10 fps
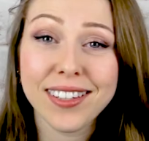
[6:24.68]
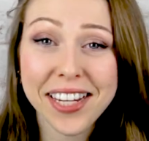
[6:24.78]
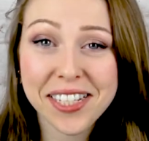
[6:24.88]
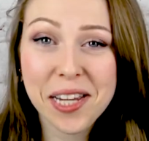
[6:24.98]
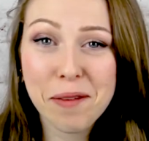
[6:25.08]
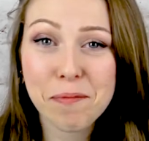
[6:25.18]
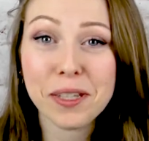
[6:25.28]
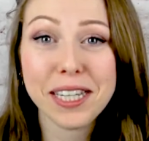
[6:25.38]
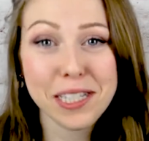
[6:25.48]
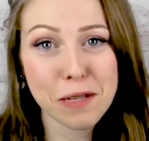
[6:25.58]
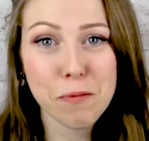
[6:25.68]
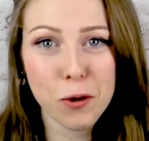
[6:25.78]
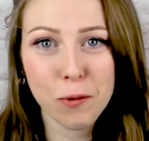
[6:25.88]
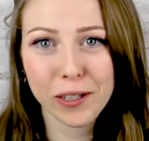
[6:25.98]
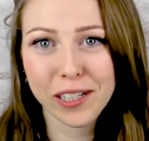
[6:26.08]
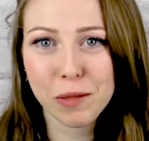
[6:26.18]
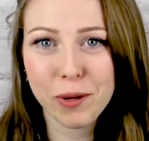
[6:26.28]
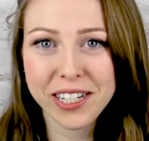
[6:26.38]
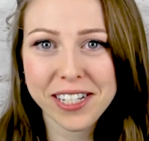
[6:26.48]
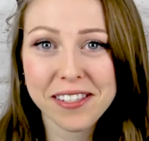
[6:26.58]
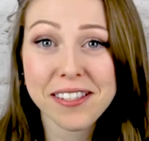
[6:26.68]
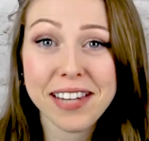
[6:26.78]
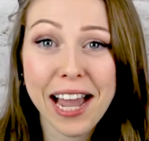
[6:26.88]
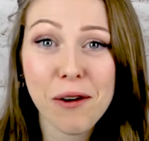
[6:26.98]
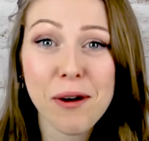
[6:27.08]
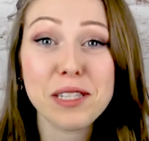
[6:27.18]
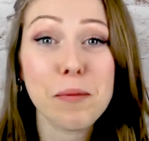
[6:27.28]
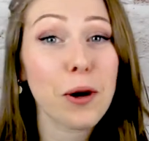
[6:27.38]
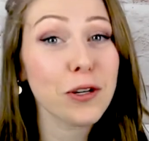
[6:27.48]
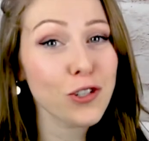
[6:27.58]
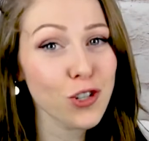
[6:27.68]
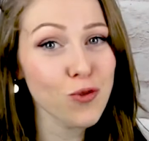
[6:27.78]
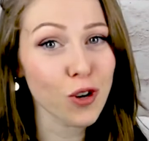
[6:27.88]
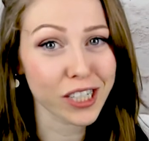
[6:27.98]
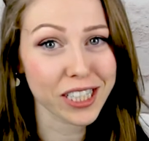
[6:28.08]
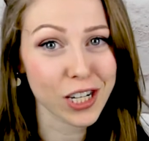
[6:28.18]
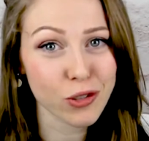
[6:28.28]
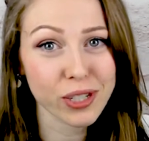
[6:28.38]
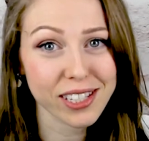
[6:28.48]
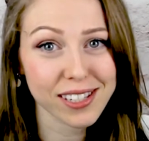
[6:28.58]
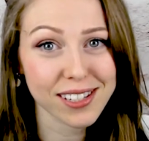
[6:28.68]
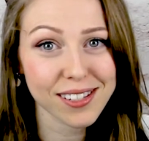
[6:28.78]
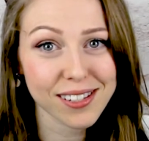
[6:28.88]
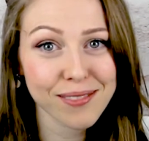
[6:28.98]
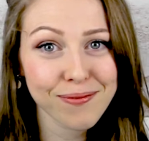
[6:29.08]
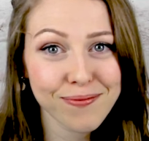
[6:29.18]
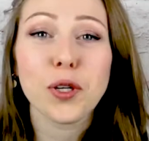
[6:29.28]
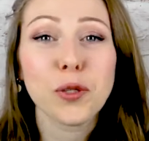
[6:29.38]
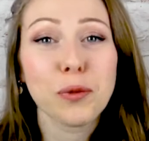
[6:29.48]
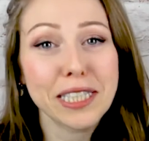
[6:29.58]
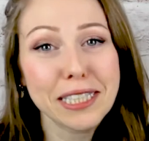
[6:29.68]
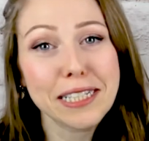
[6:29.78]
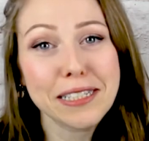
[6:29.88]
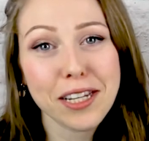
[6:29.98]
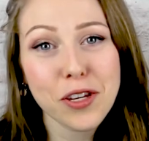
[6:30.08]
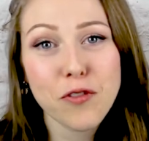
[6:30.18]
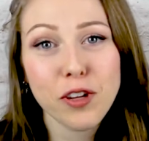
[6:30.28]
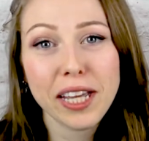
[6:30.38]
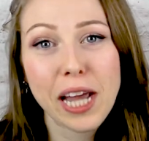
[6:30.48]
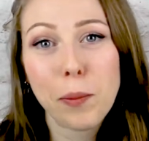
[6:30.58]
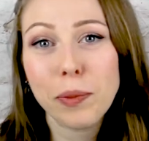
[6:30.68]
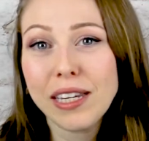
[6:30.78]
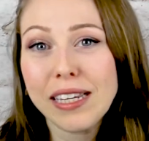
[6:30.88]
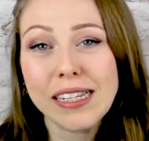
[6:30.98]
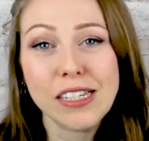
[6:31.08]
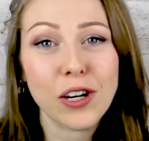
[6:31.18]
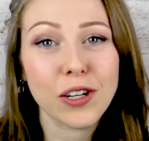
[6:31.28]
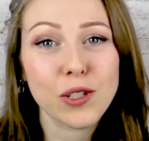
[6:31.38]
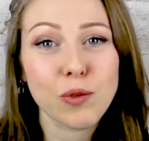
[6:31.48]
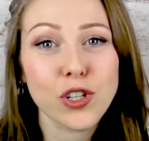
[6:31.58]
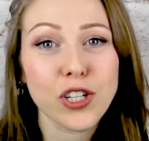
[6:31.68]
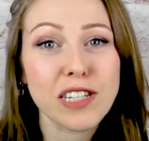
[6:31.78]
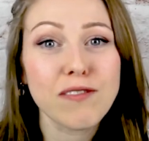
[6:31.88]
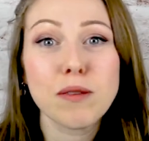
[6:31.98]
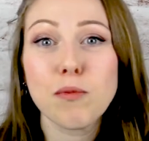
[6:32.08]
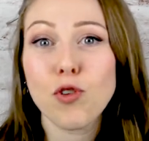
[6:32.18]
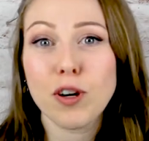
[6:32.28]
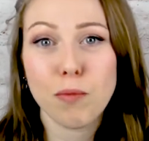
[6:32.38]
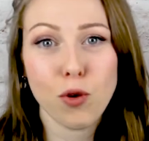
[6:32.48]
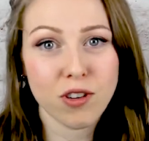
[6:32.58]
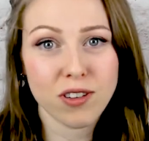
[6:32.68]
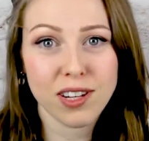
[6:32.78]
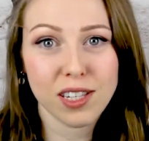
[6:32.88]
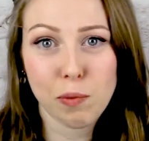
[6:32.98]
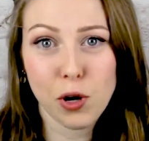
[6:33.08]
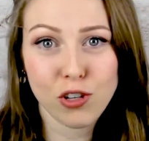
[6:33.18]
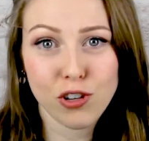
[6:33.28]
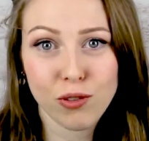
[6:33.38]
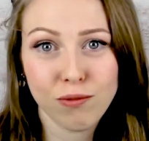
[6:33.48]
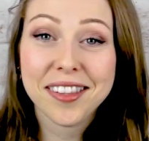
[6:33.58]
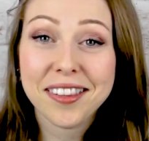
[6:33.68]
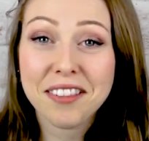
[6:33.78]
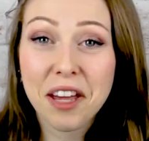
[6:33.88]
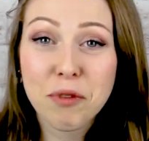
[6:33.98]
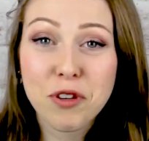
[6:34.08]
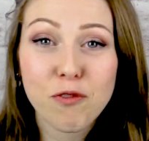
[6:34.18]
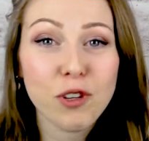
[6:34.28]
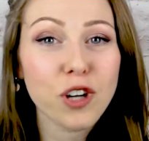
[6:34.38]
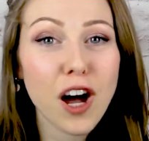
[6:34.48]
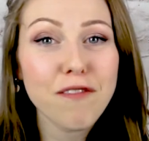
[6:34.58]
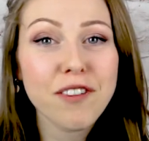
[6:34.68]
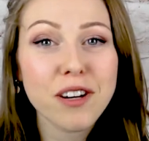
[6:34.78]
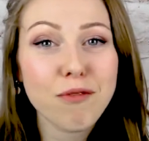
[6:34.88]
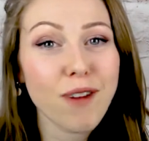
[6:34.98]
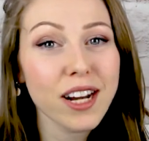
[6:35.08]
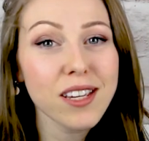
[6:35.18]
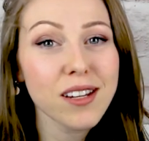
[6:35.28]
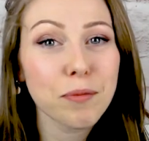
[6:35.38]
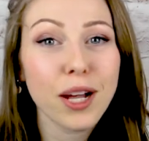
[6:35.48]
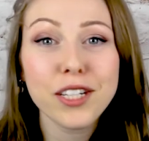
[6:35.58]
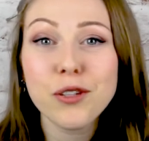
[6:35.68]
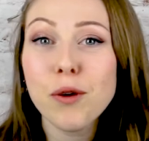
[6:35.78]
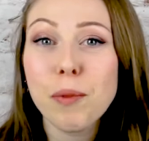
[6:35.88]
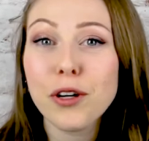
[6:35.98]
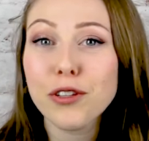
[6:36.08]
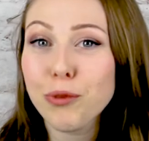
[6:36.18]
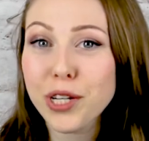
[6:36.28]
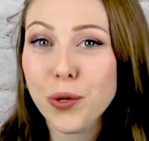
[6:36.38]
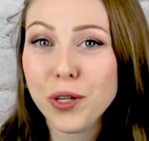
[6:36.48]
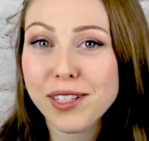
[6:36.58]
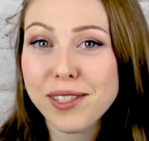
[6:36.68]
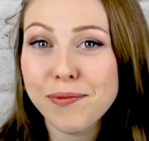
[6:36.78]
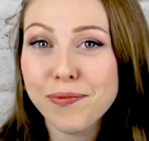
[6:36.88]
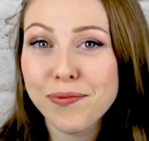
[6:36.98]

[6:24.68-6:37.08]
Next step, get some more work experience, now as a Part 2 architectural assistant. You will need to continue filling out PEDRs, which are even more important as a Part 2. Then when you feel confident and ready, apply to do a Part 3 course,